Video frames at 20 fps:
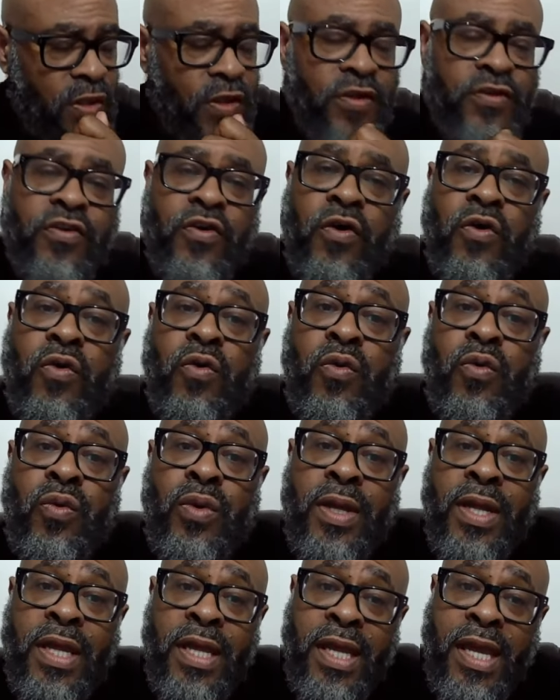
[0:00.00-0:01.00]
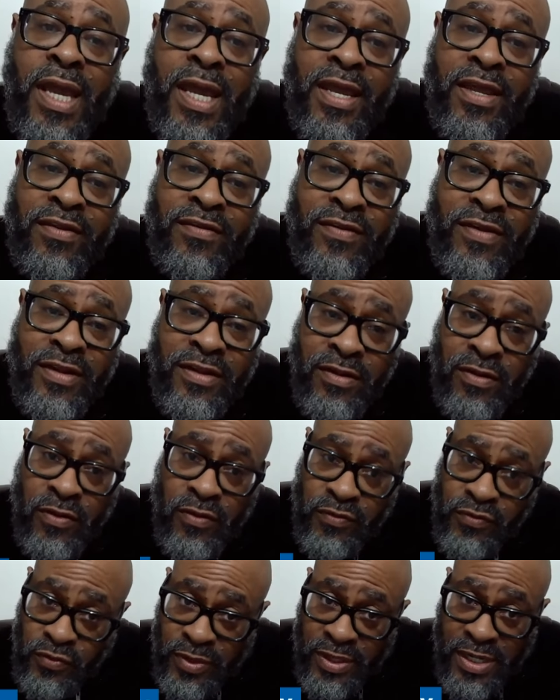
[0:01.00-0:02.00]
So he has, you
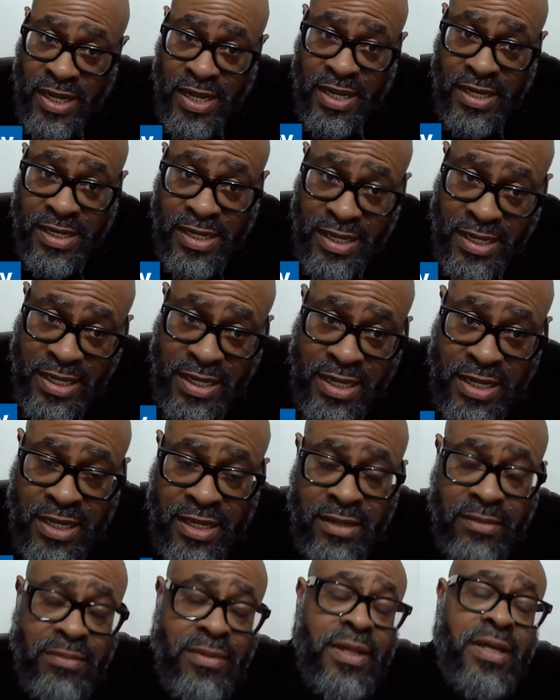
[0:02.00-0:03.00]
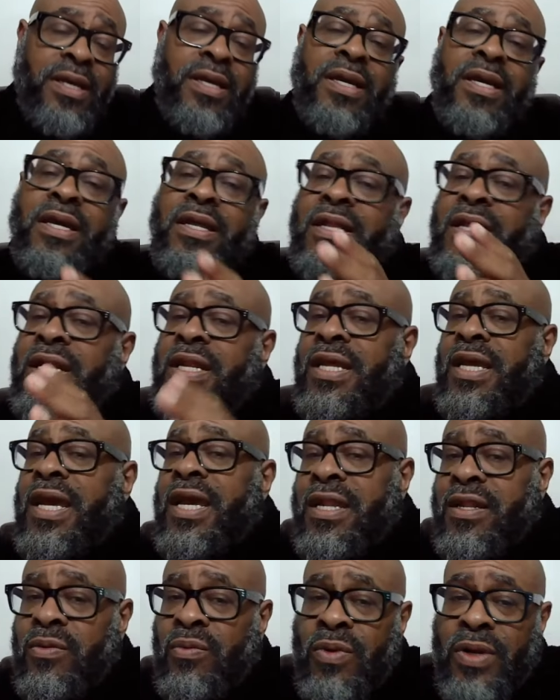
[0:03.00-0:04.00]
know, so he had that game. Then he
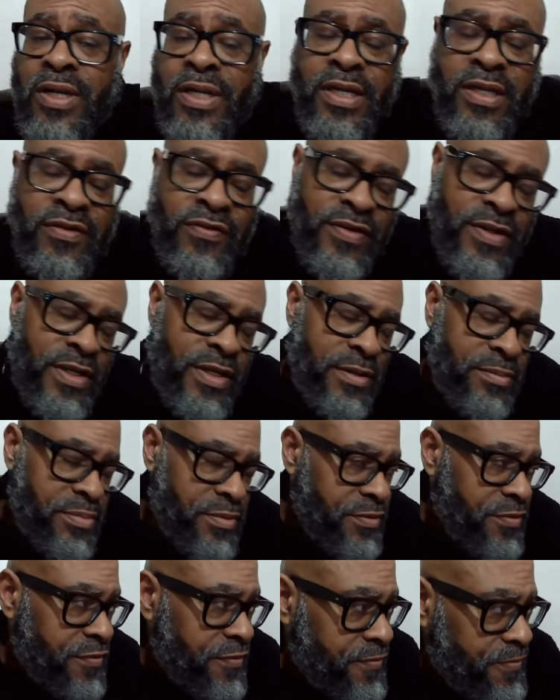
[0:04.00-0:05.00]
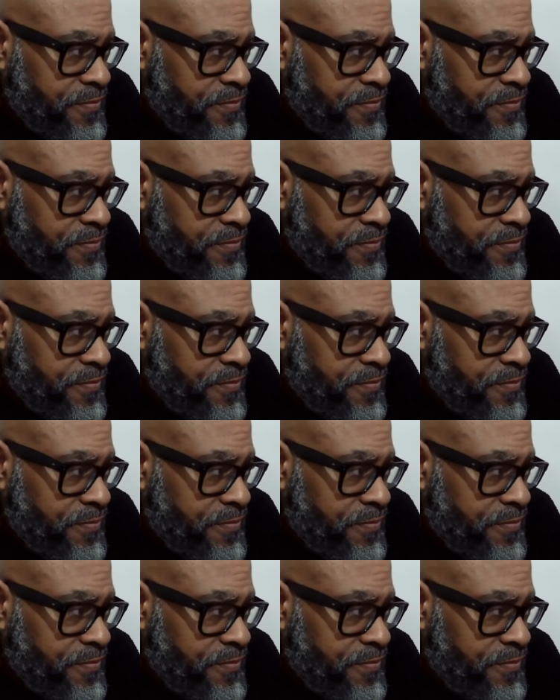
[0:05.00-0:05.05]
had the one against the Clippers.